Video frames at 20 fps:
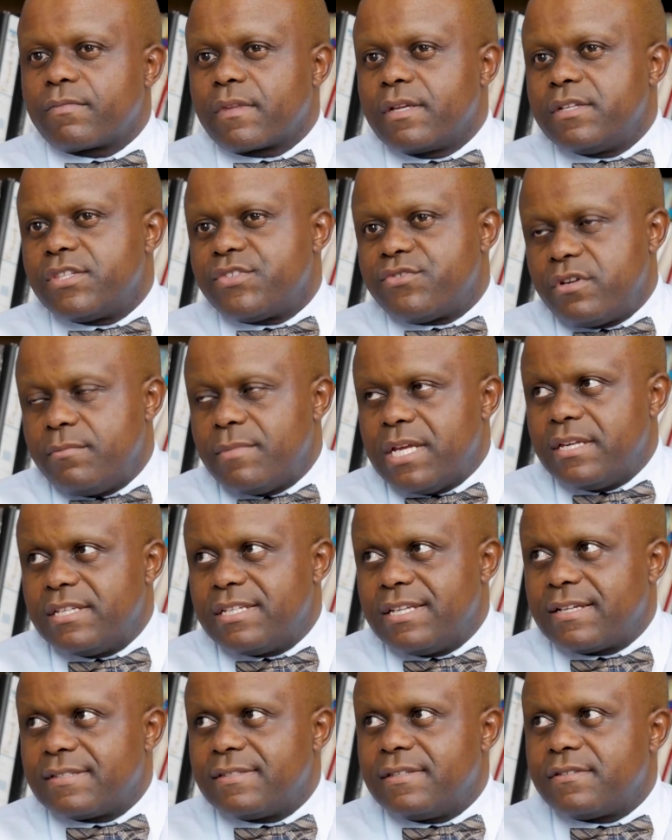streamline
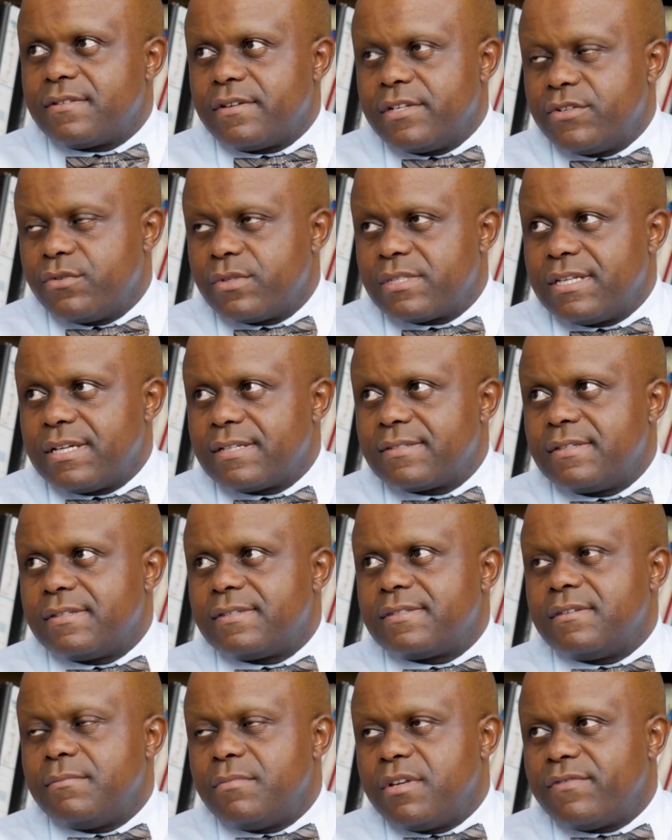taxes, reduce
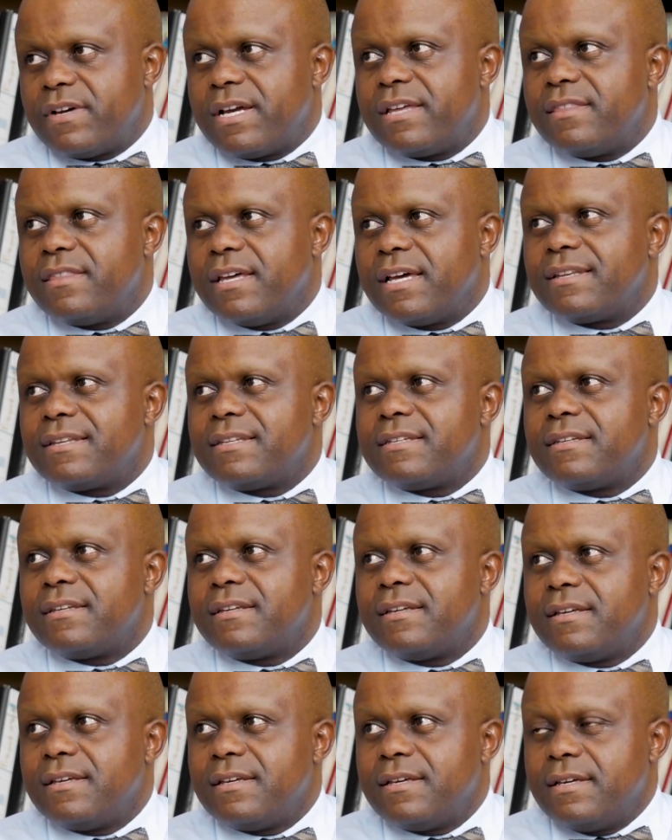taxes, simplify that,
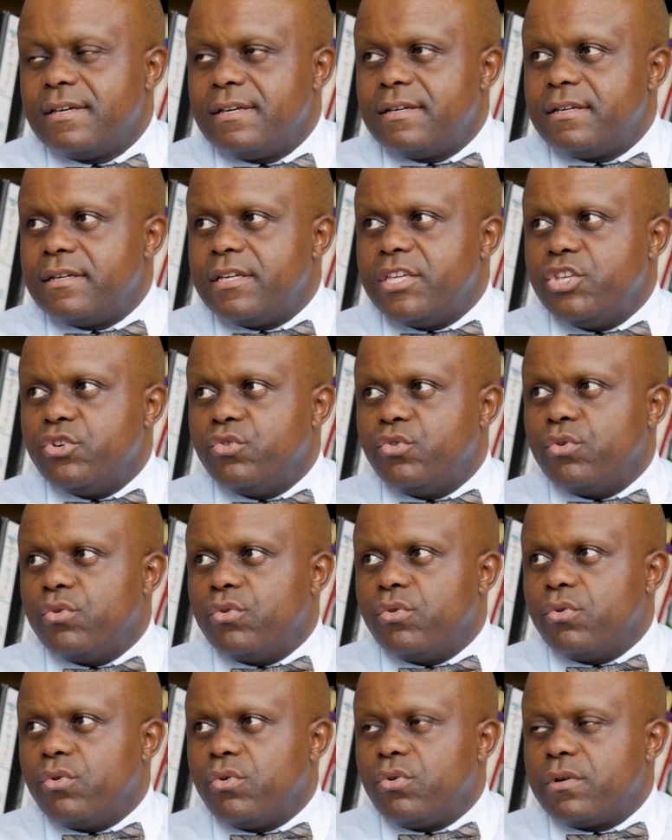
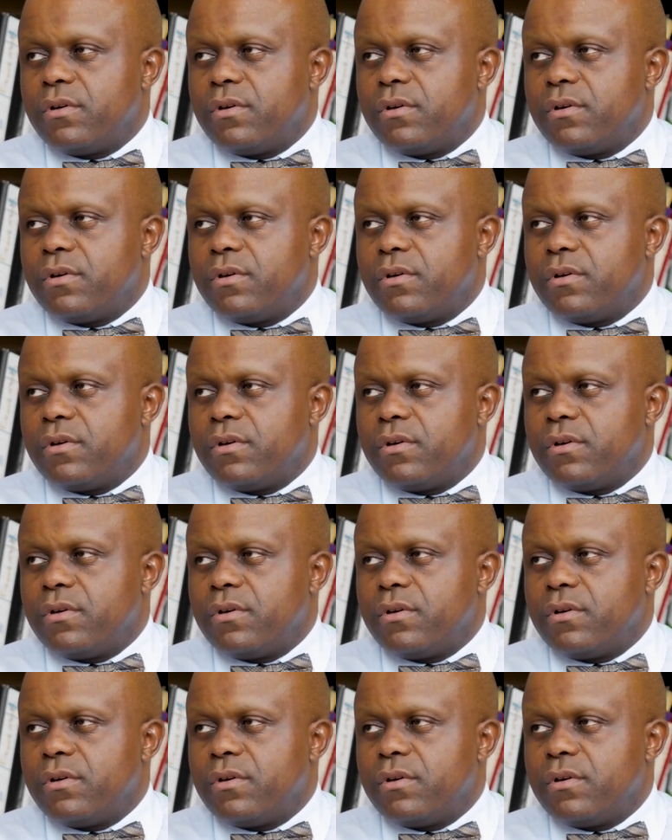you